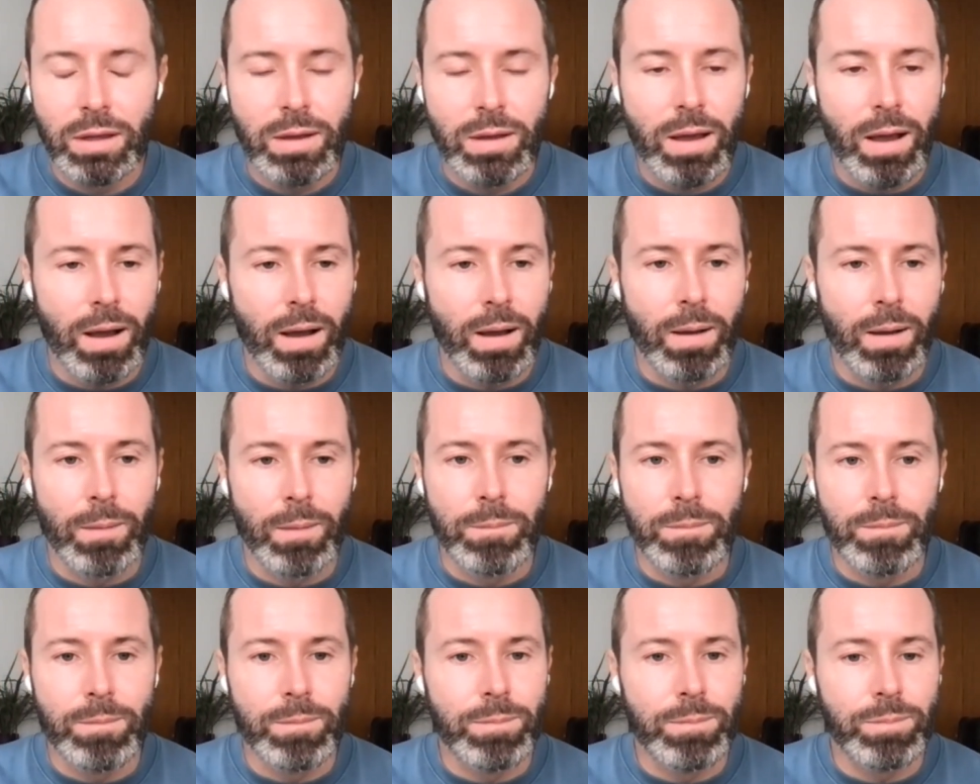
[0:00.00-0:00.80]

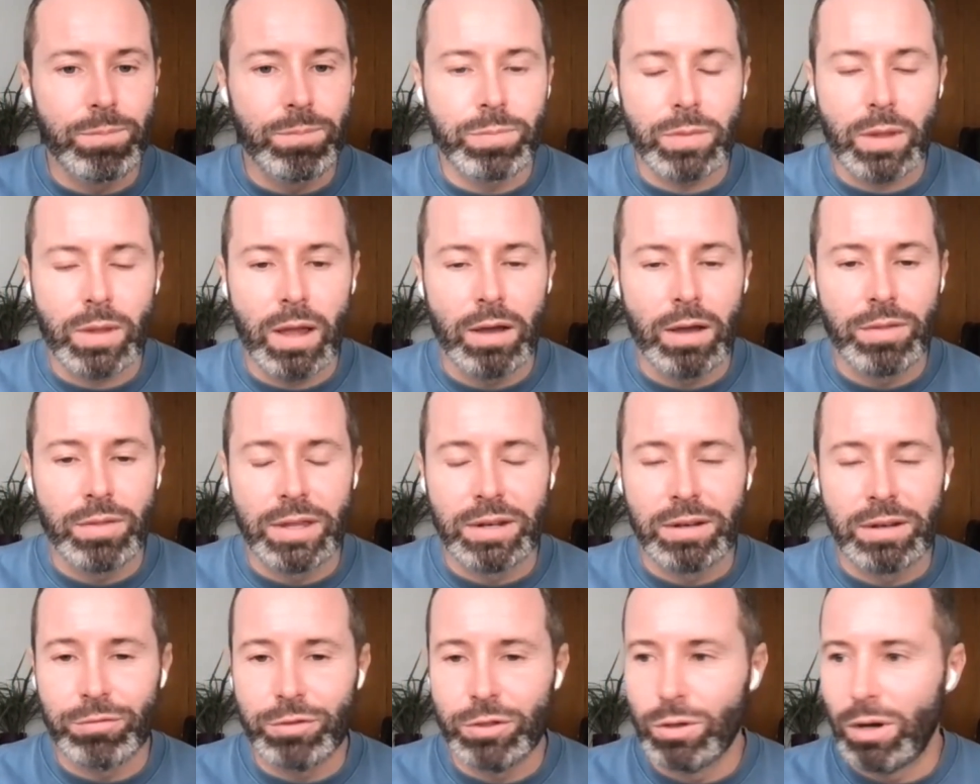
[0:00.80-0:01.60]
And
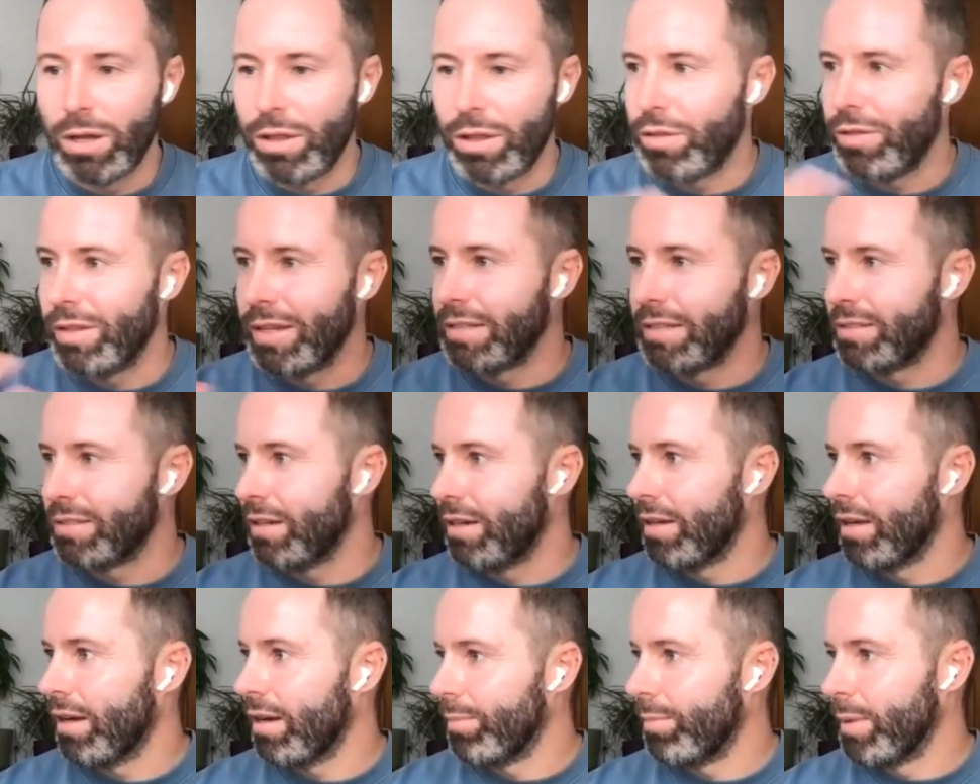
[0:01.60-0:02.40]
then a few other things.
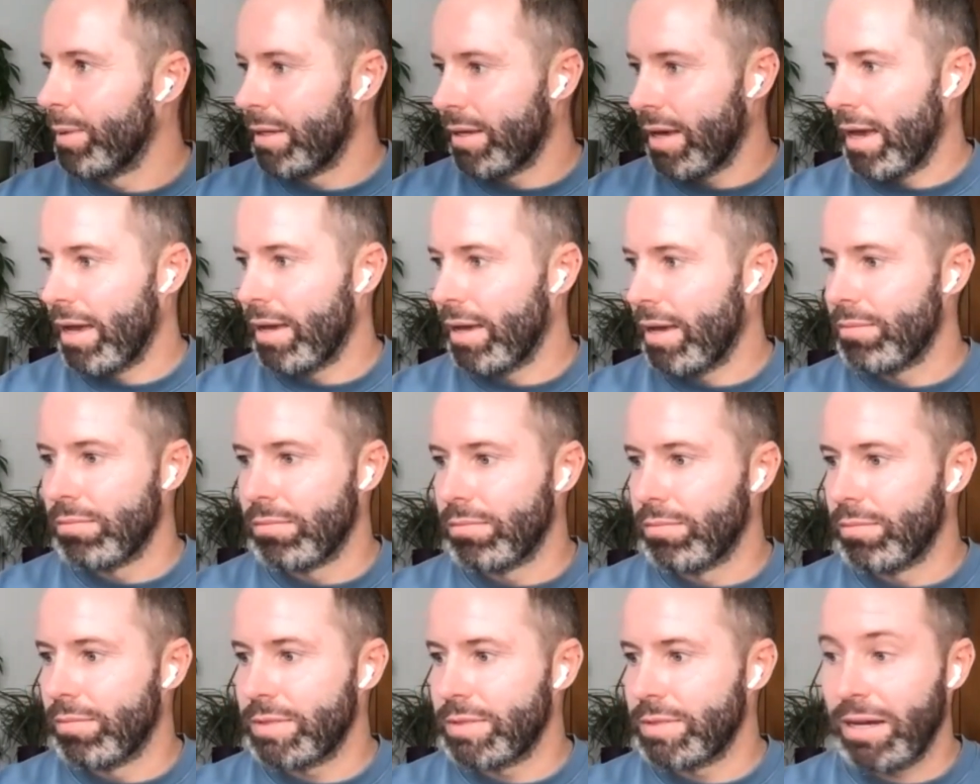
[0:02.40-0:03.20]
I
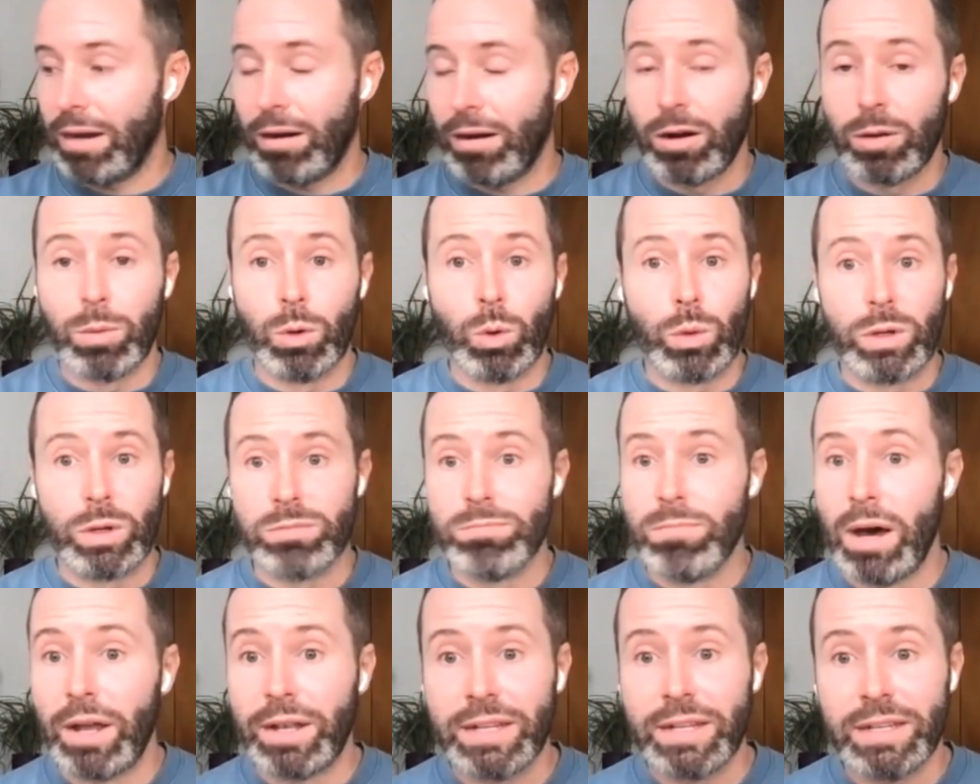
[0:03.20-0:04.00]
became terrible with
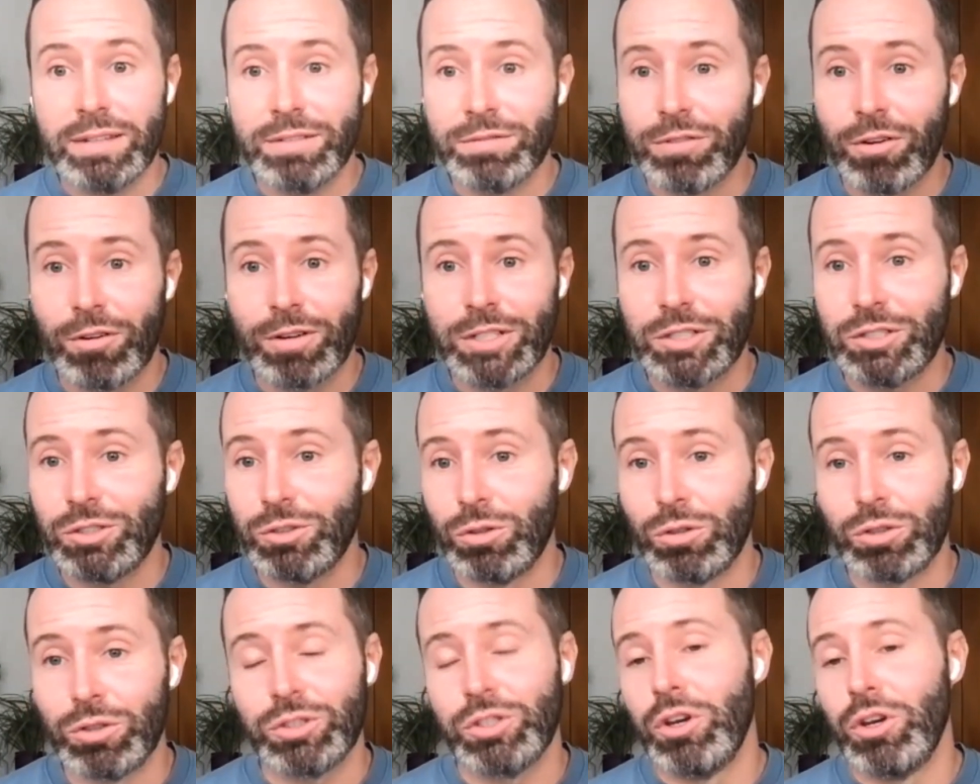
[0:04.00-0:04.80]
money, very
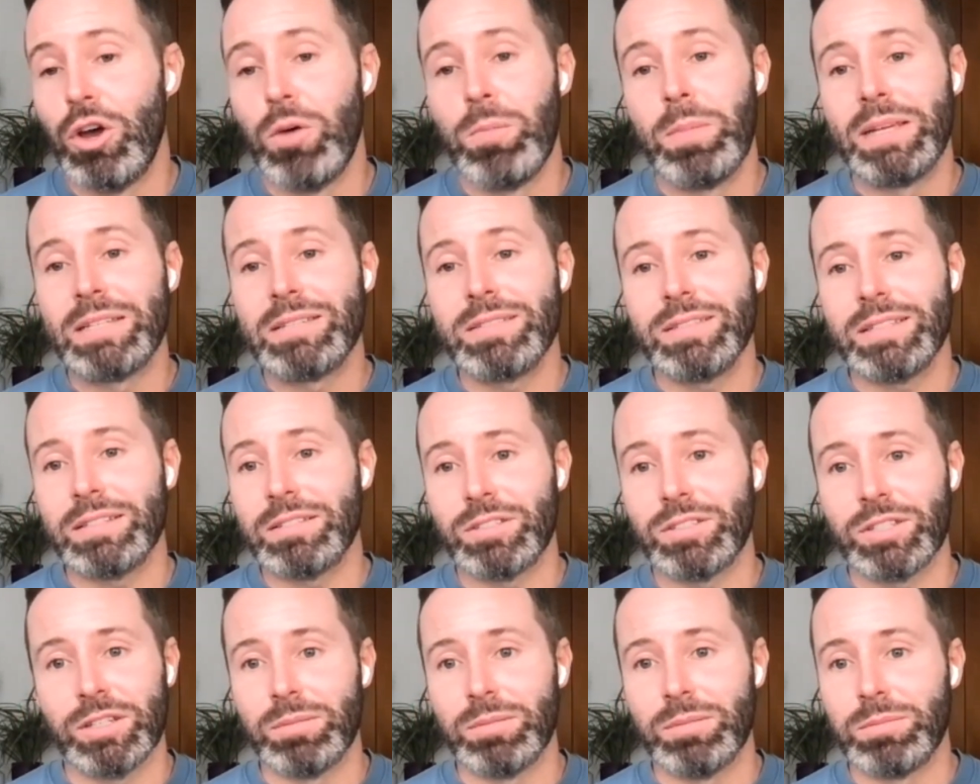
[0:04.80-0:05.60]
short-termist in
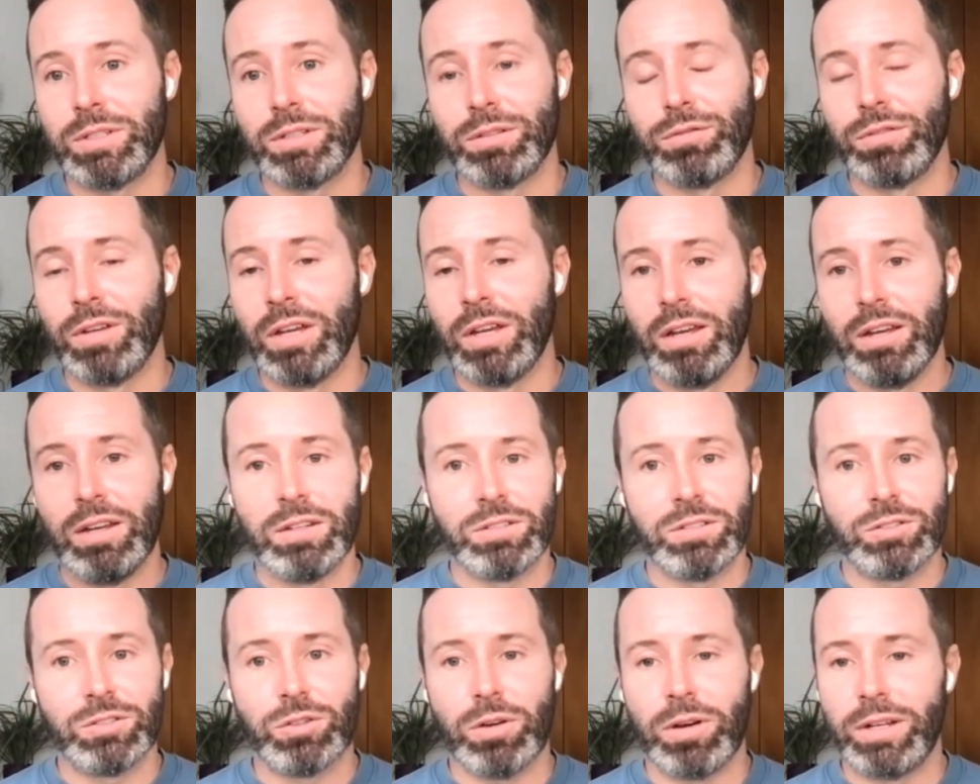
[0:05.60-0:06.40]
terms of
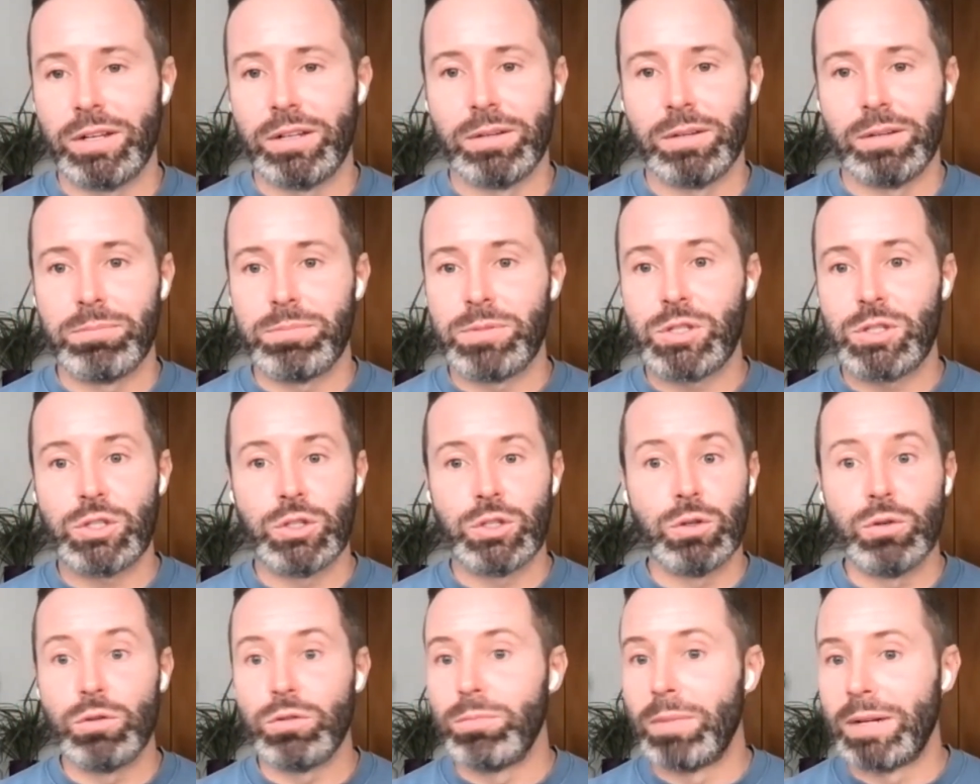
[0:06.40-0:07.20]
trying to
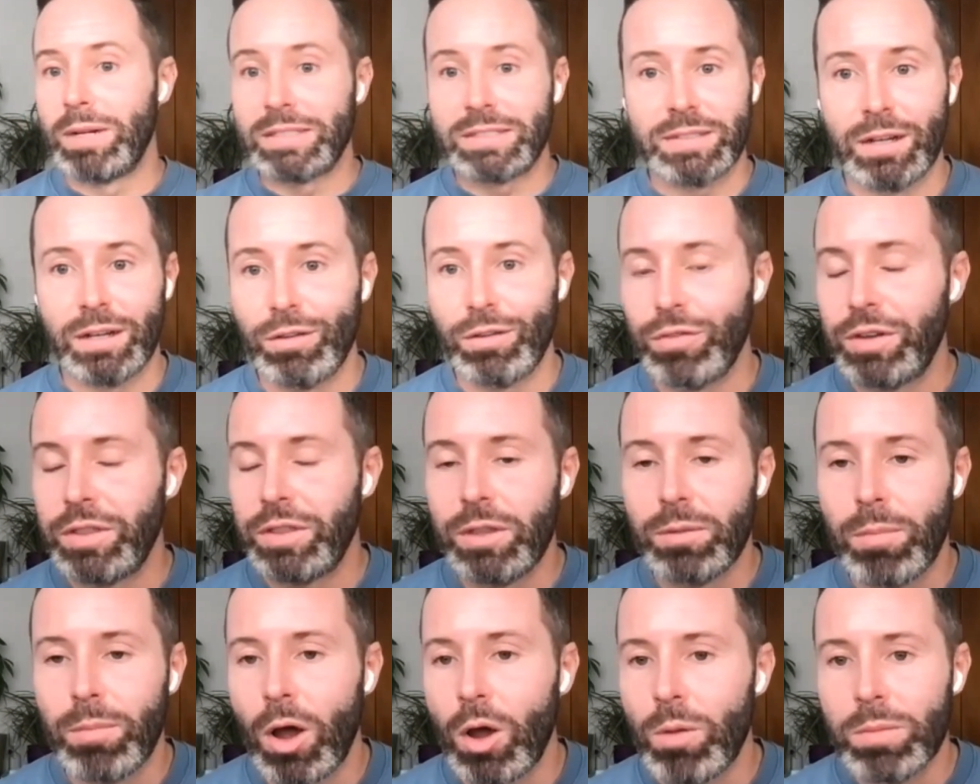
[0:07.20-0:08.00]
soothe myself in
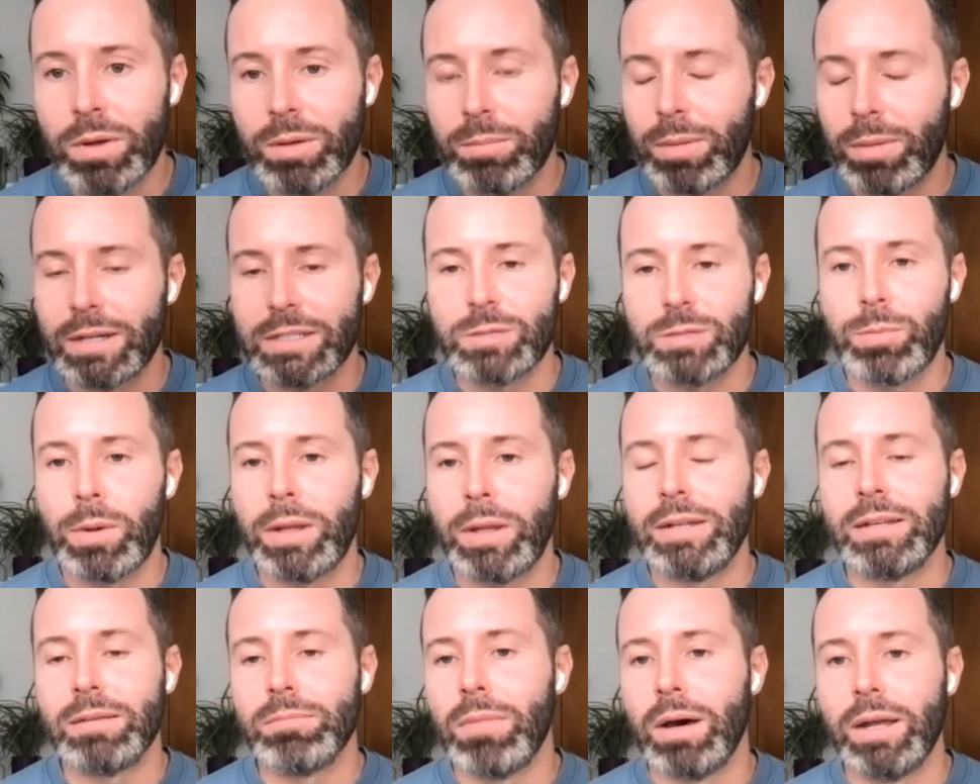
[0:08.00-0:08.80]
the moment by
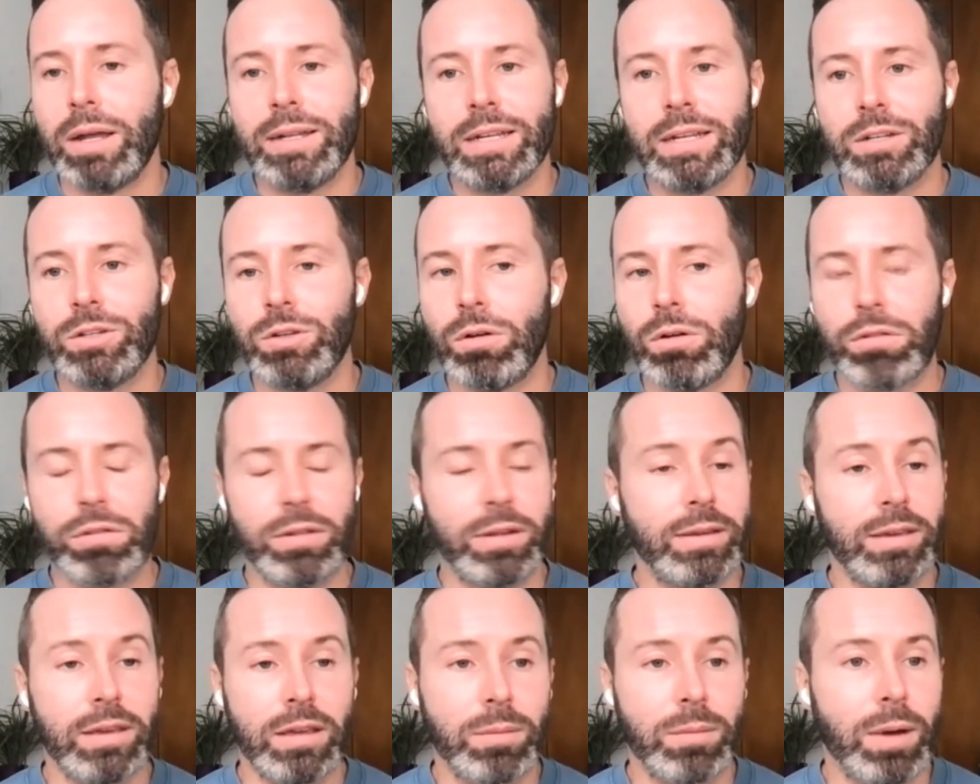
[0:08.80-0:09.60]
spending money and not
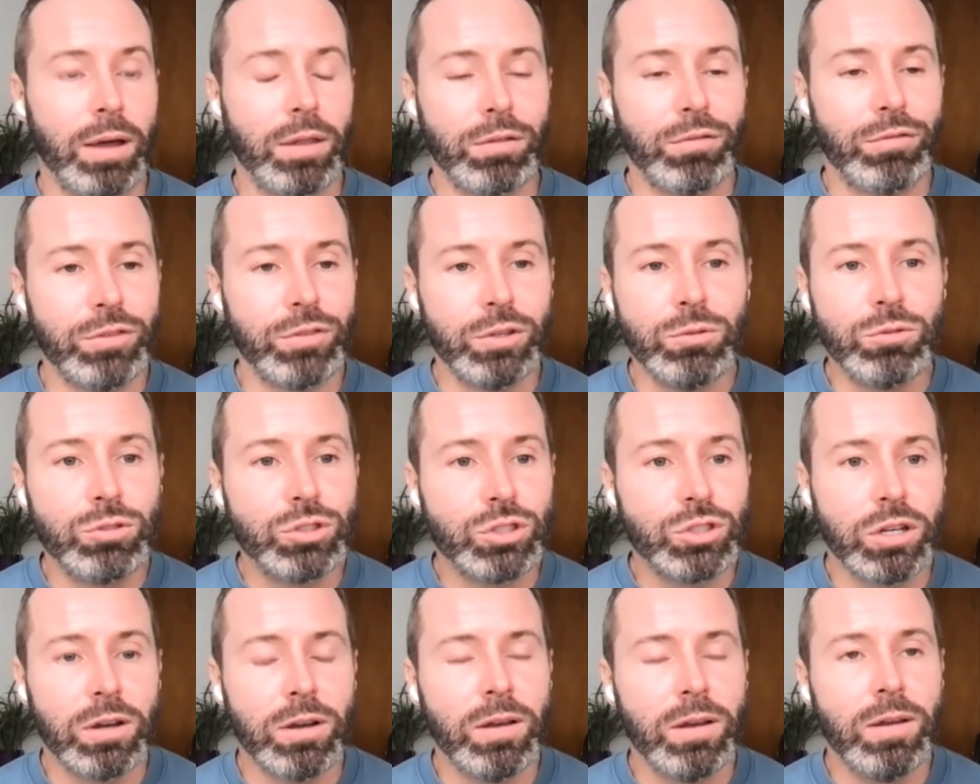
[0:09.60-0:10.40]
thinking about the
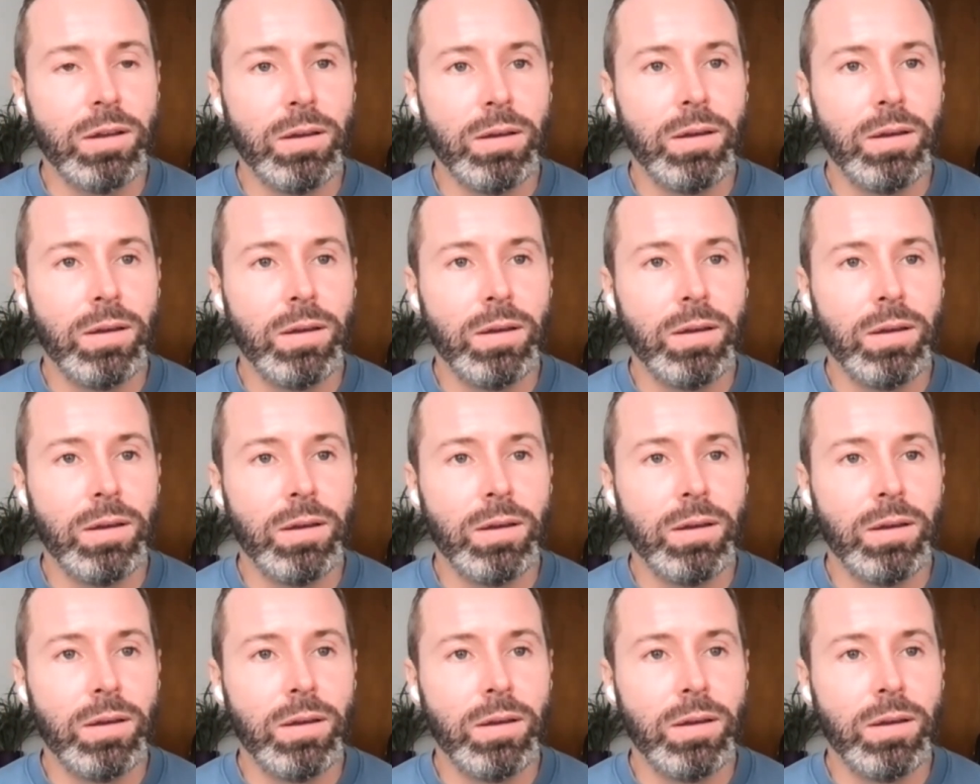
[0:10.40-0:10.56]
future.